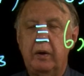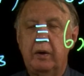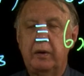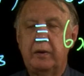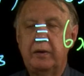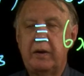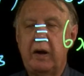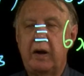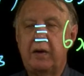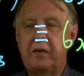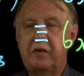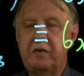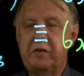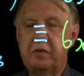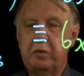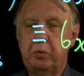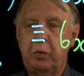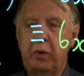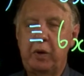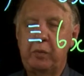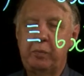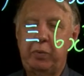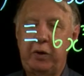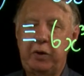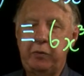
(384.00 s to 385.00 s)
Now this is
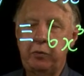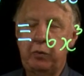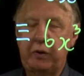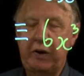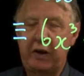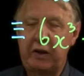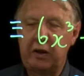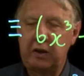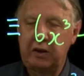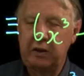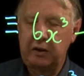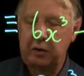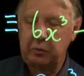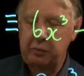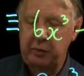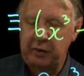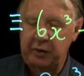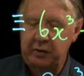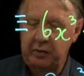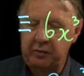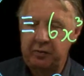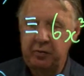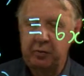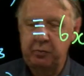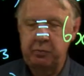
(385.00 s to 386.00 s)
where people get a little bit
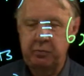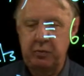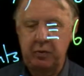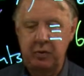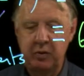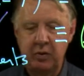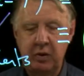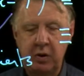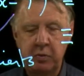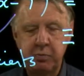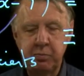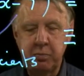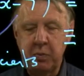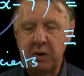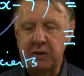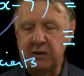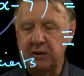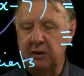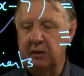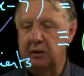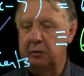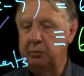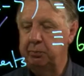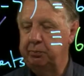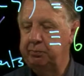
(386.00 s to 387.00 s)
of a
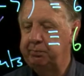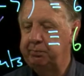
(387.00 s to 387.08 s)
muddle.